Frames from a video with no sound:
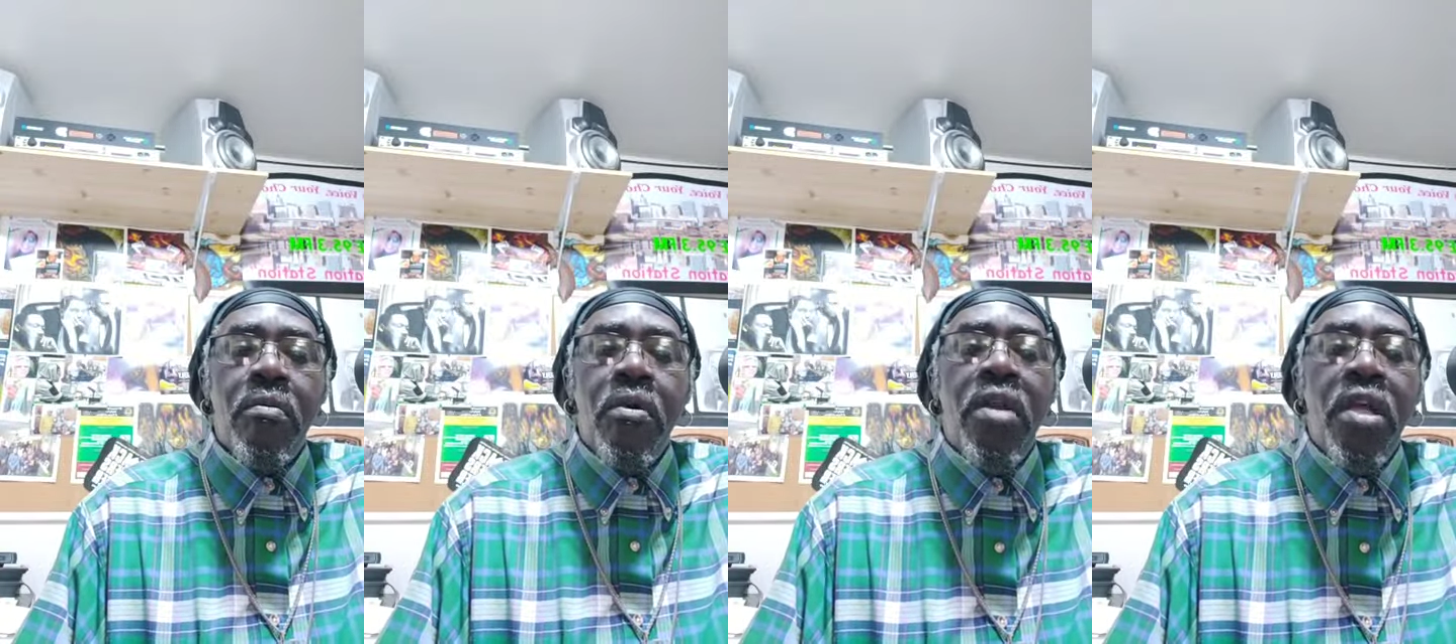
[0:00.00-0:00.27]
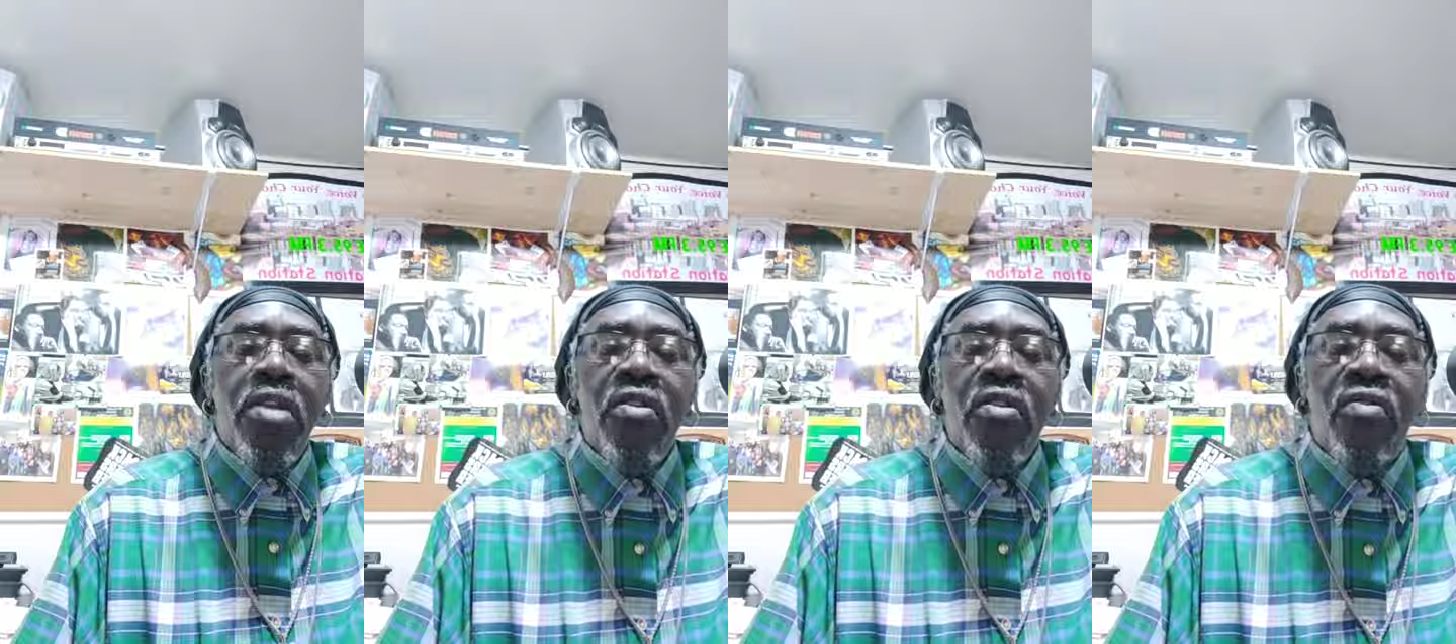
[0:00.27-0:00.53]
they
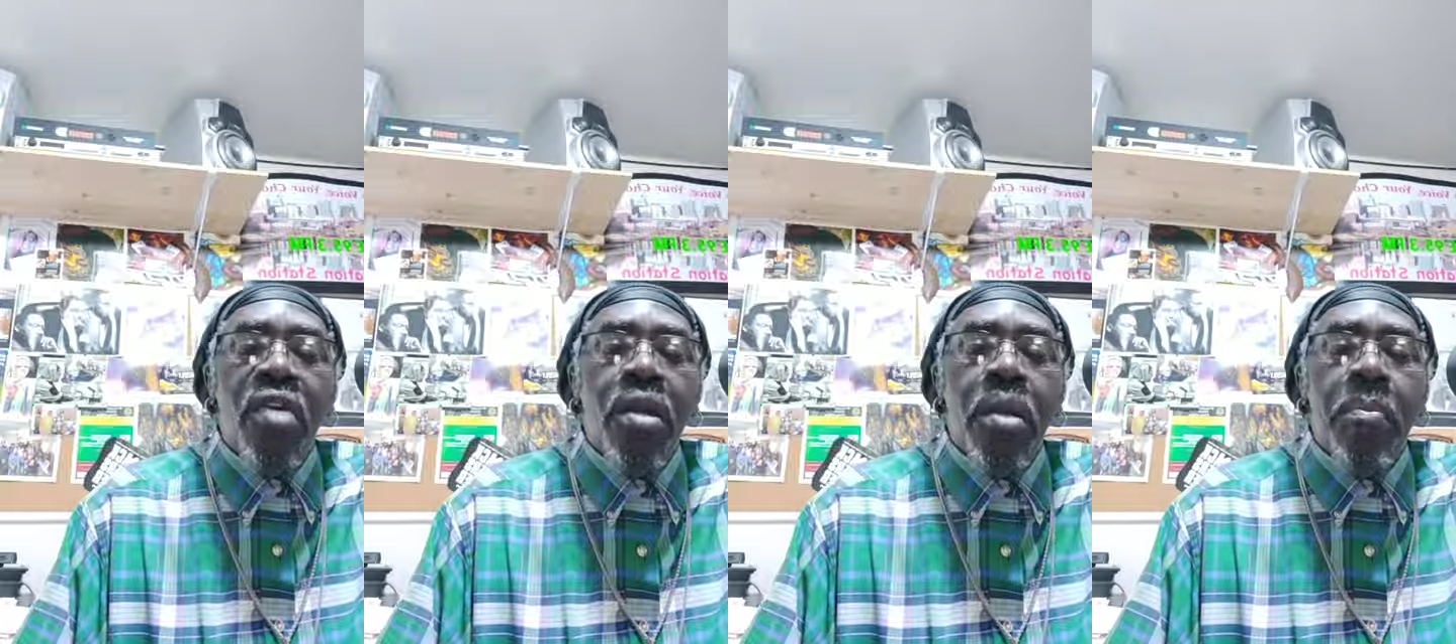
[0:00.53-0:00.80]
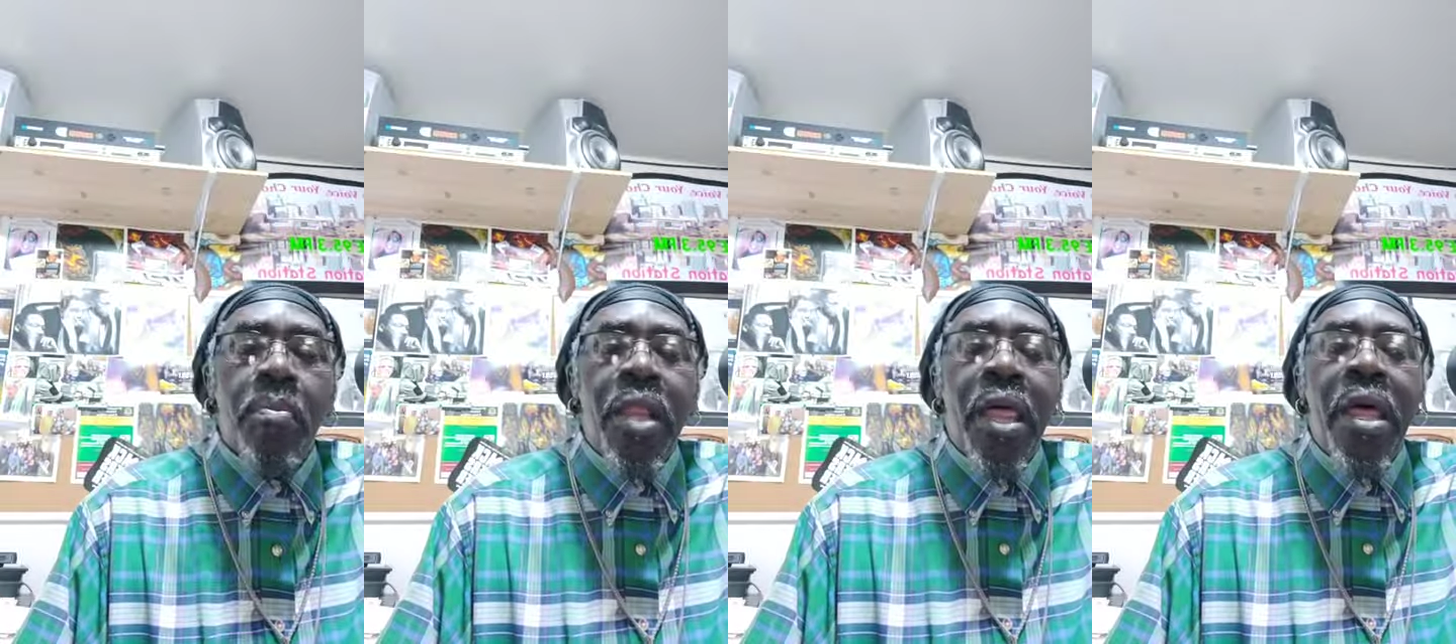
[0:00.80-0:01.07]
just turn a
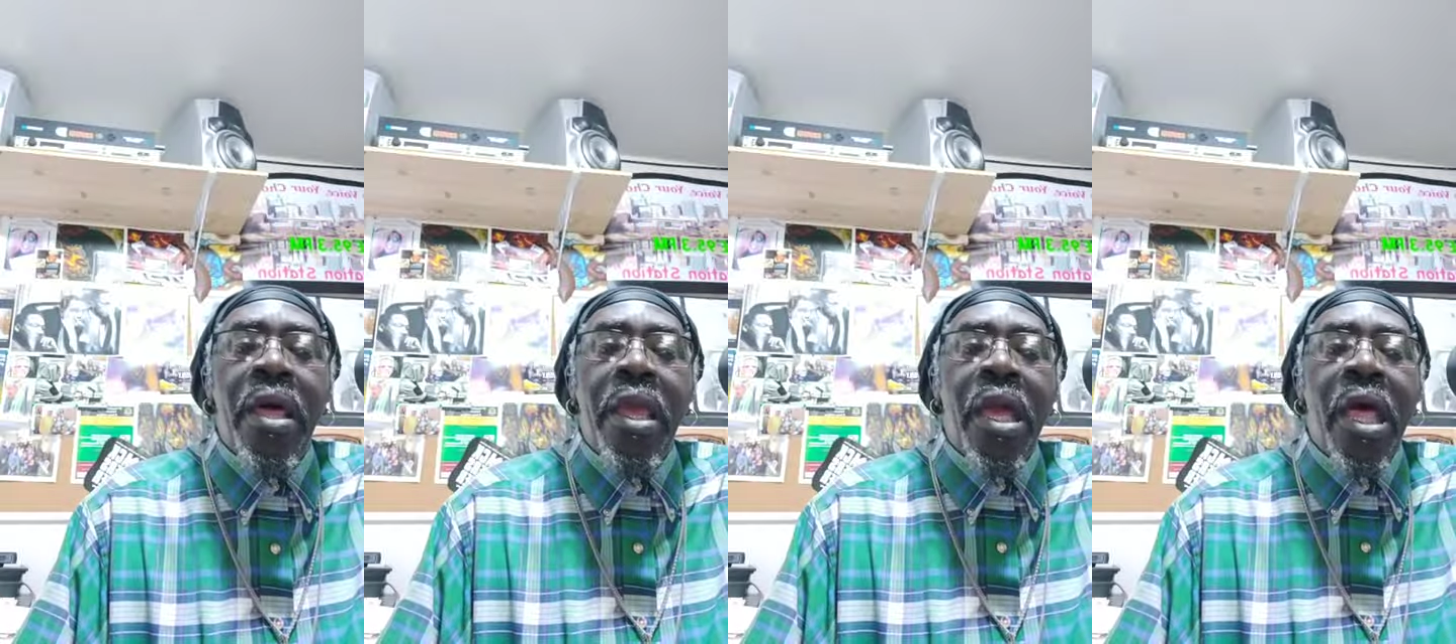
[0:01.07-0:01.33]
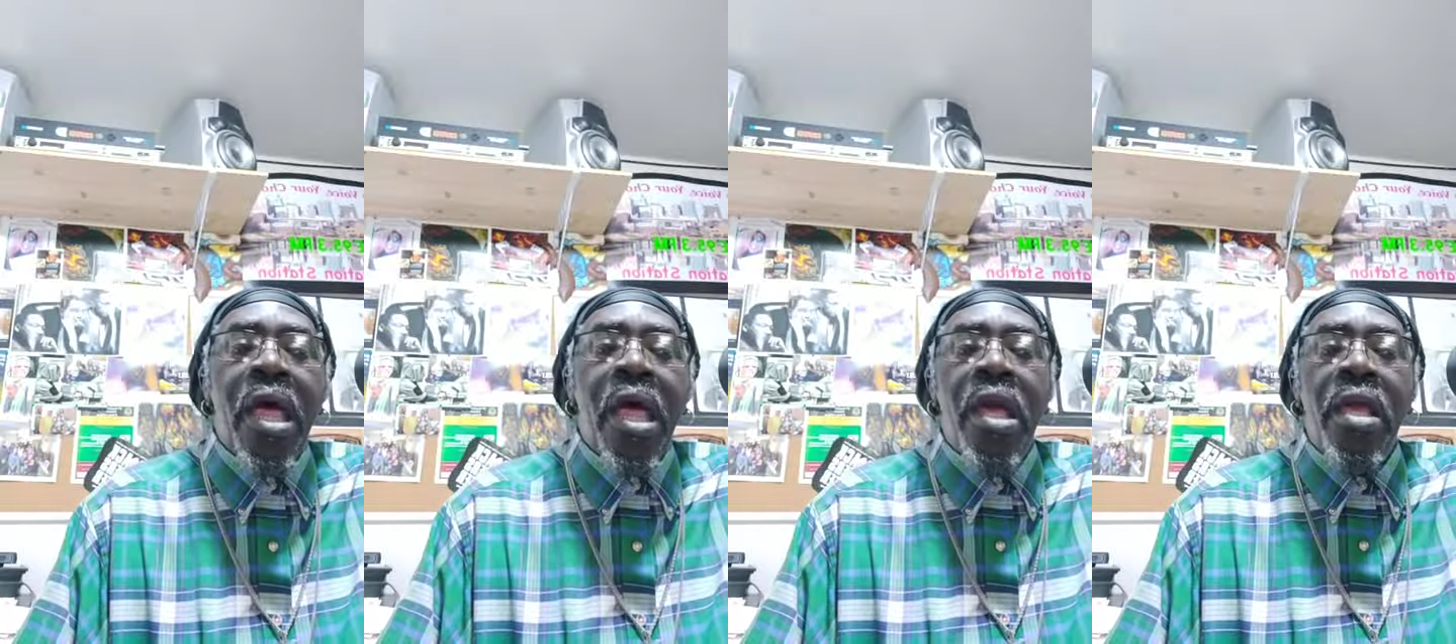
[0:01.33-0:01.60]
blind
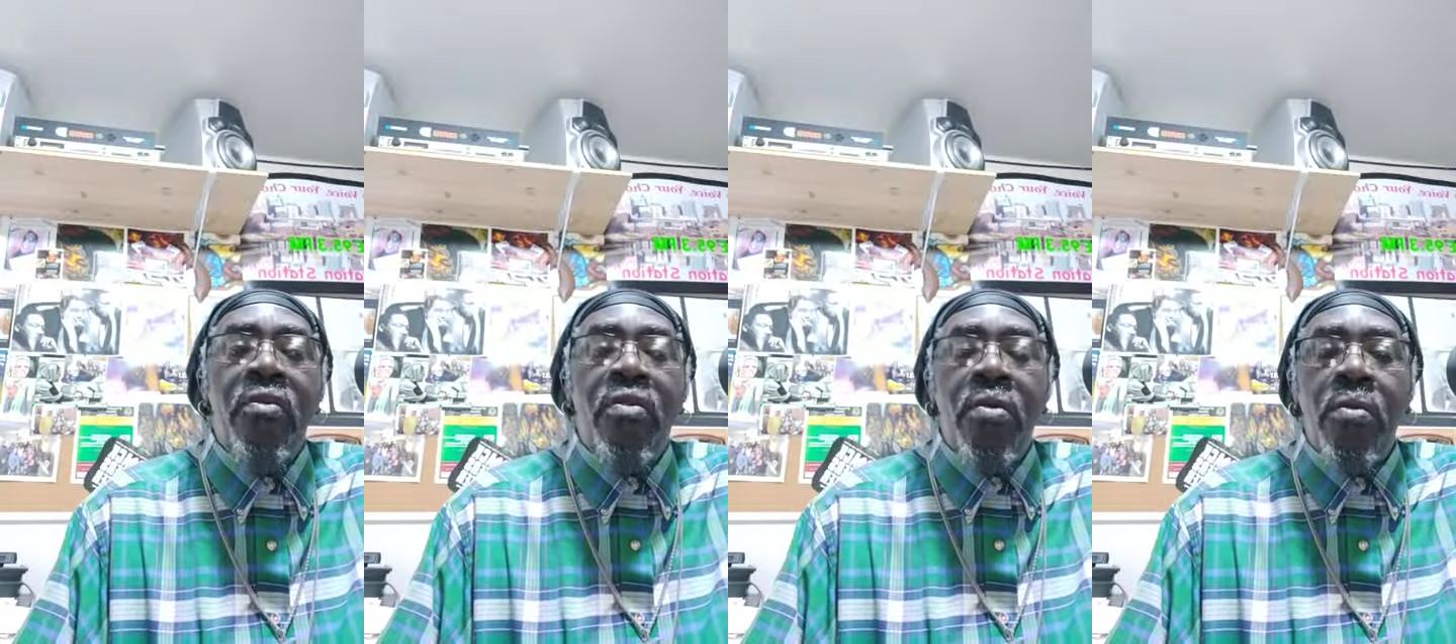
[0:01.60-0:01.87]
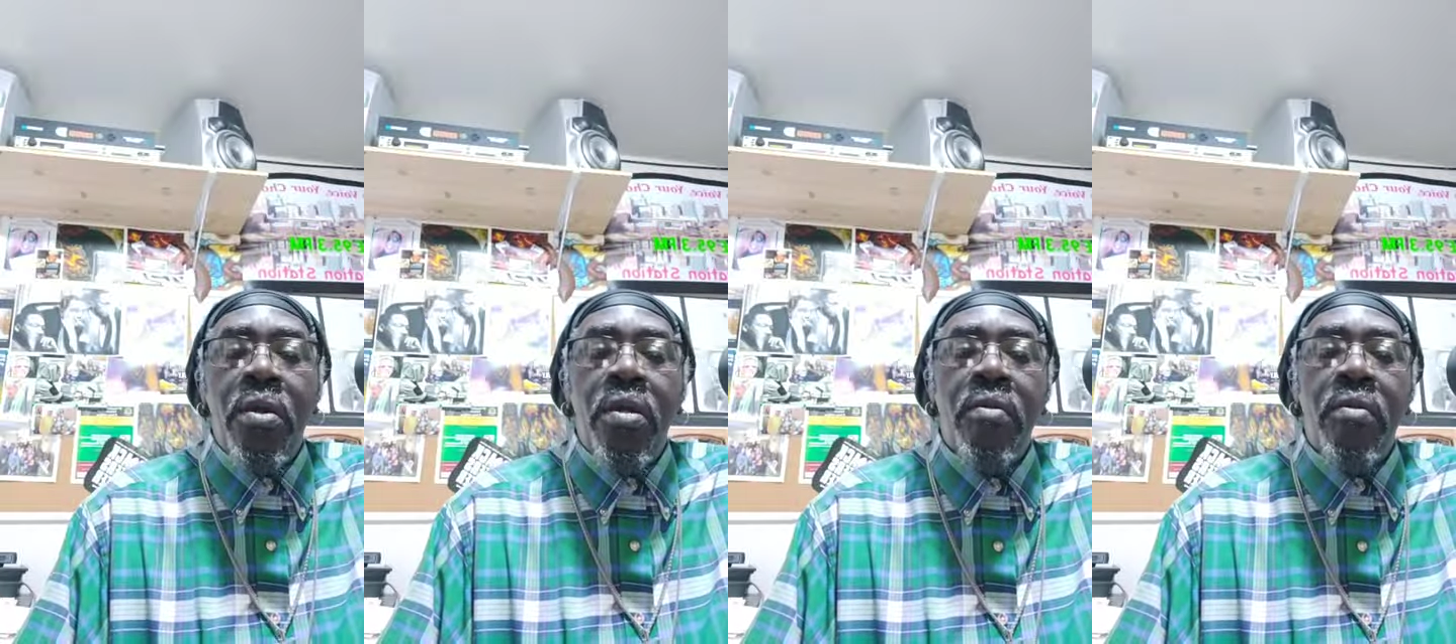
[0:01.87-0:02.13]
eye to it.